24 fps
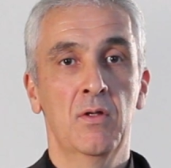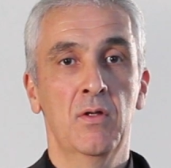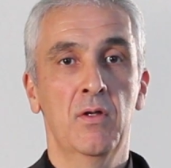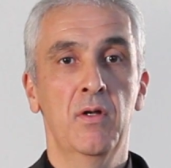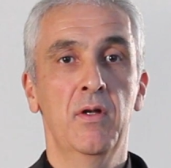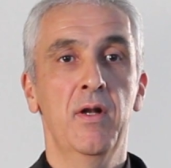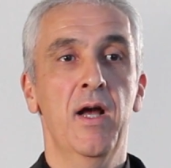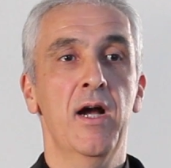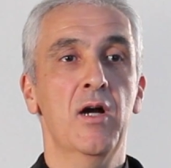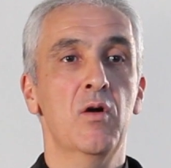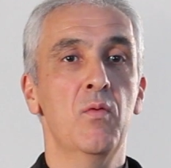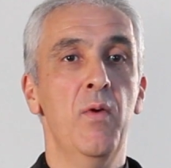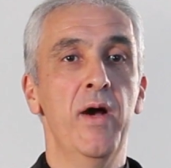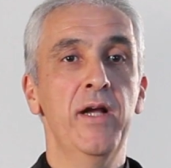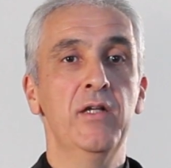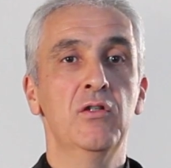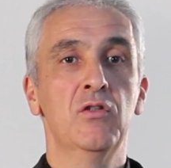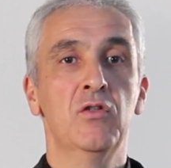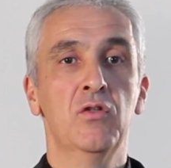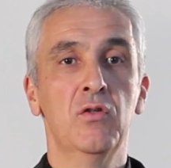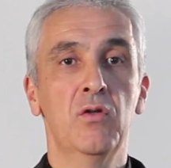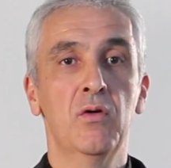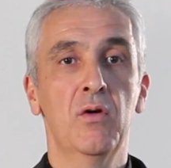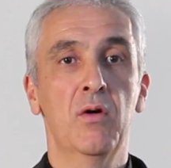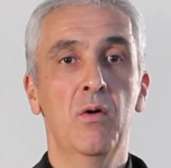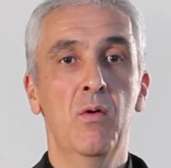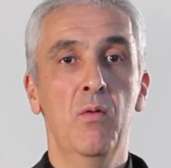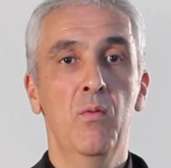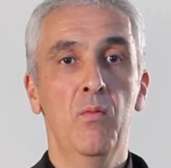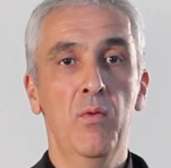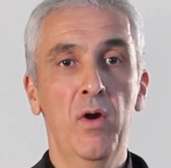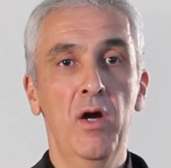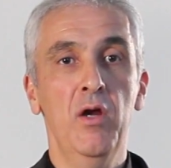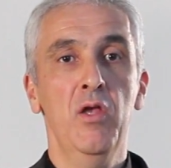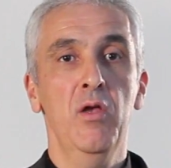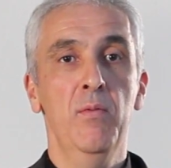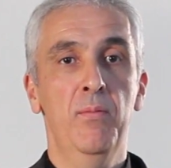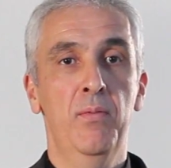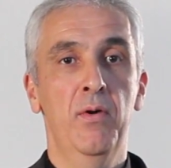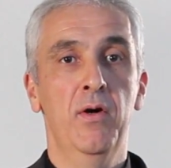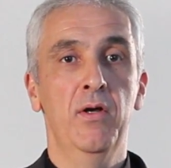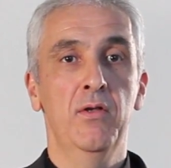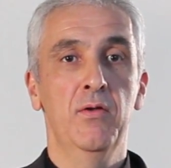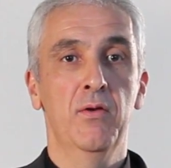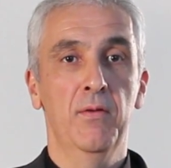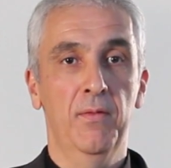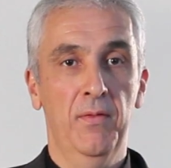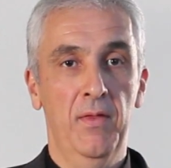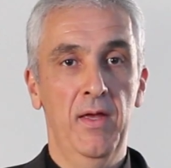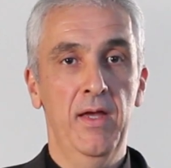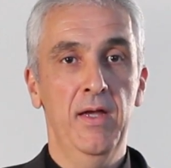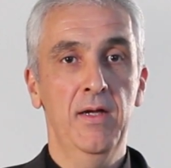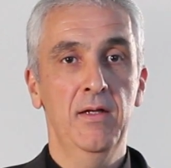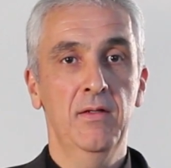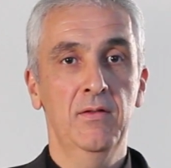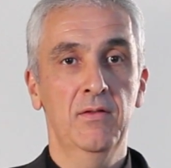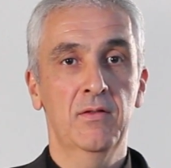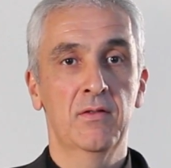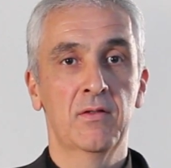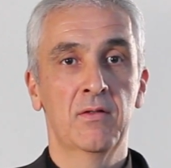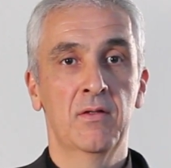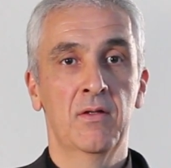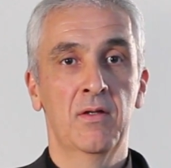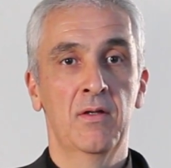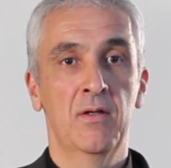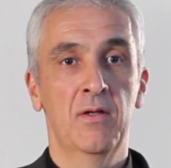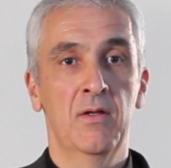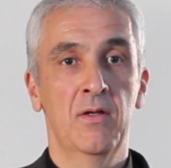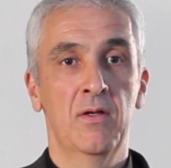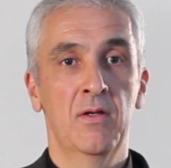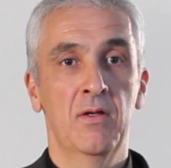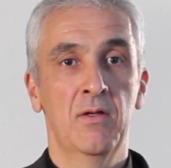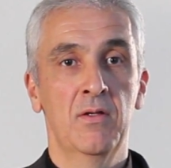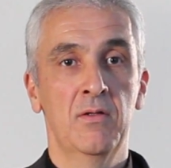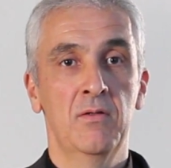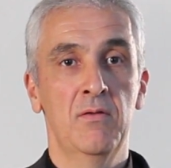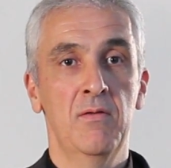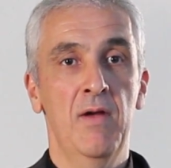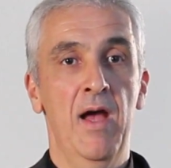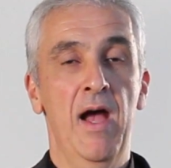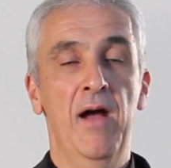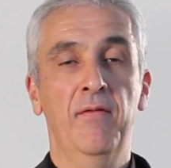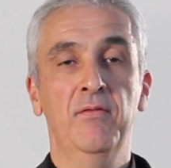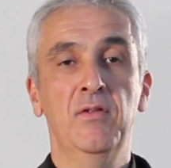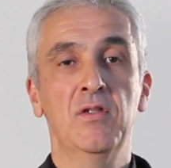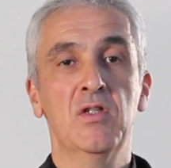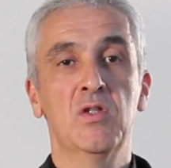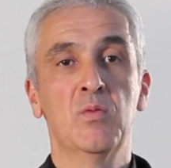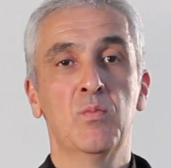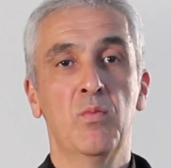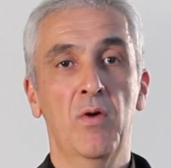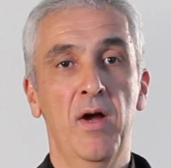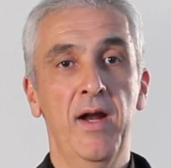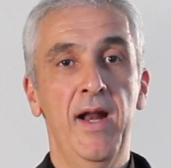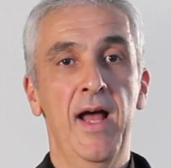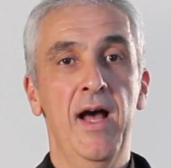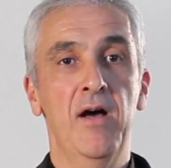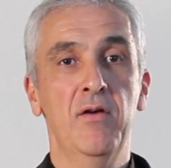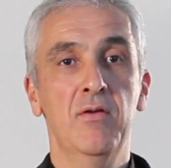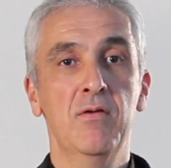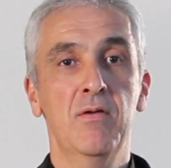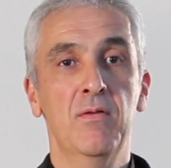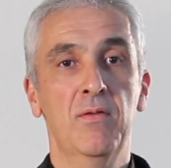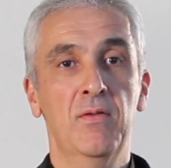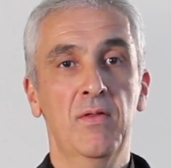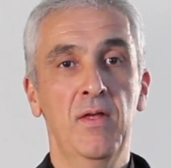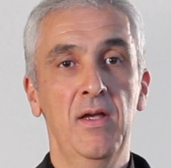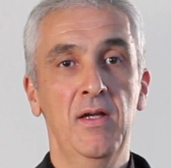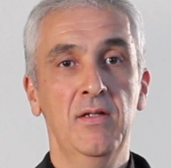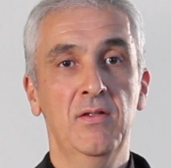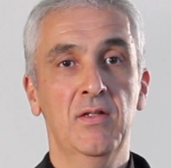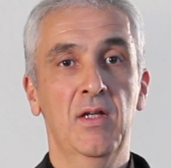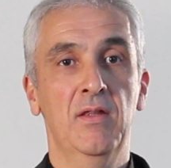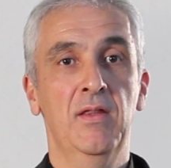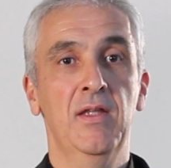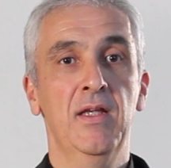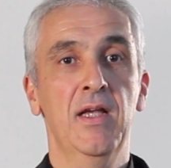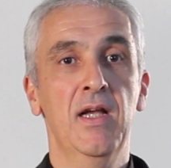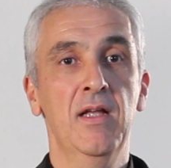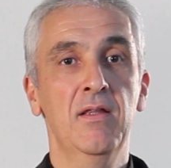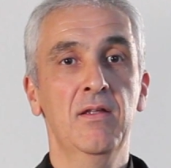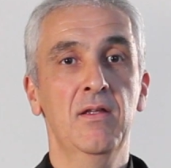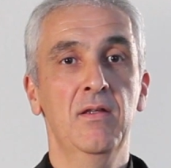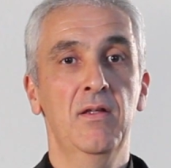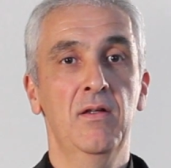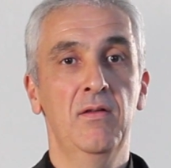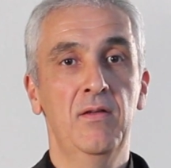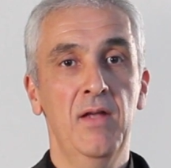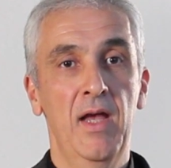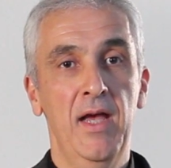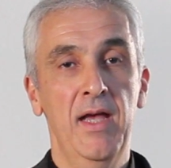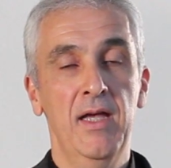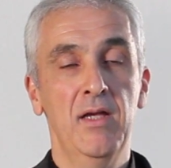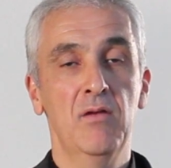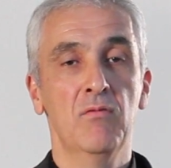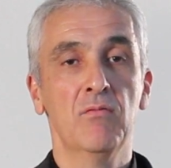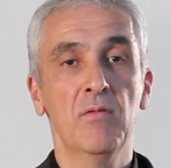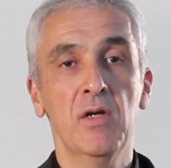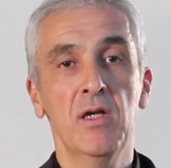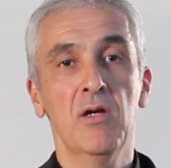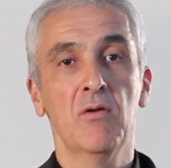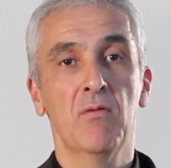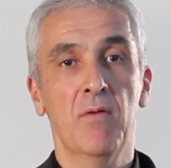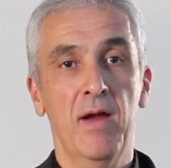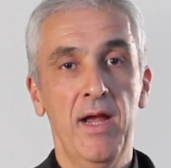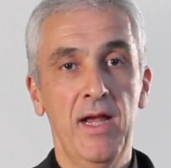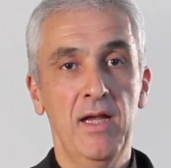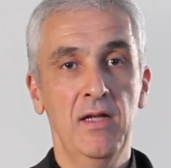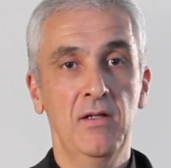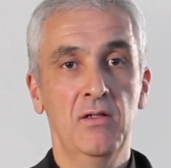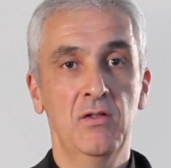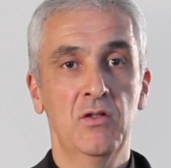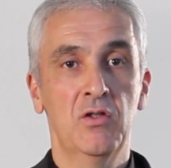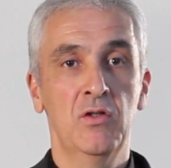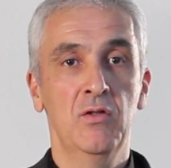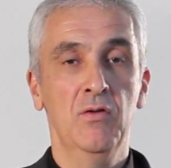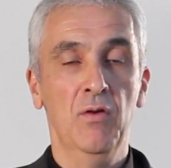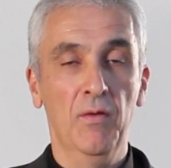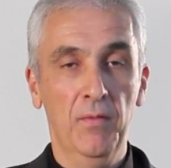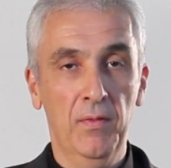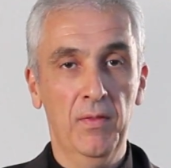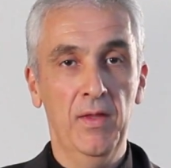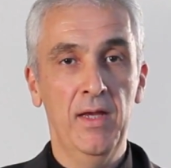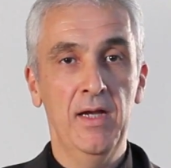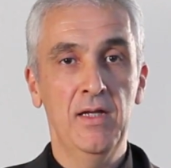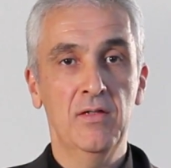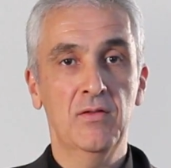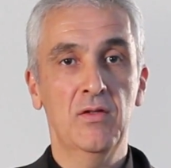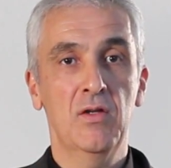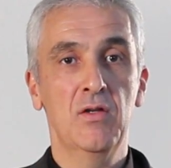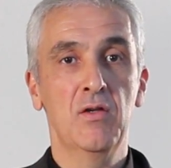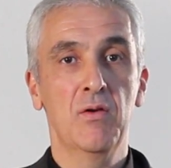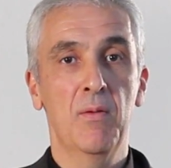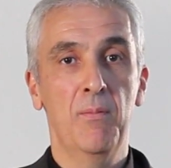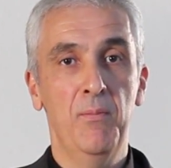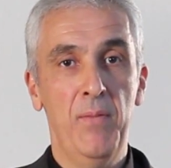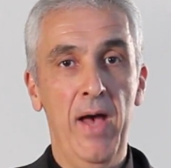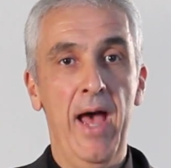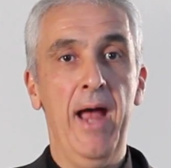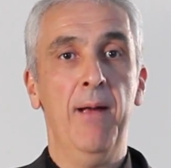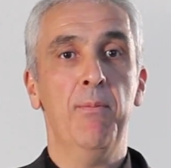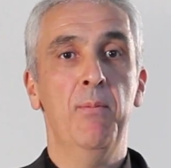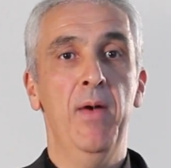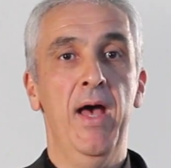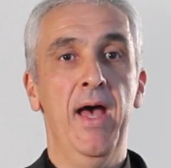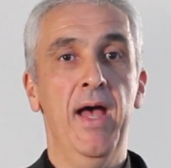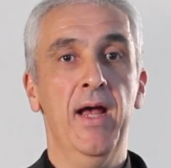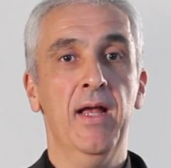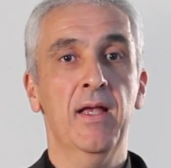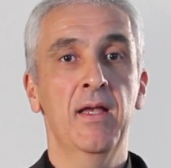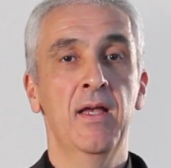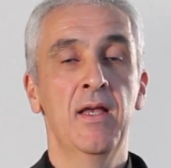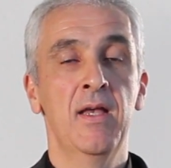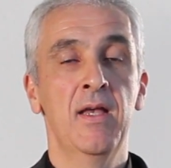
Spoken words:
You're not quite sure where you put your things. You have to spread out your things at the end of the day and rearrange your things in your backpack,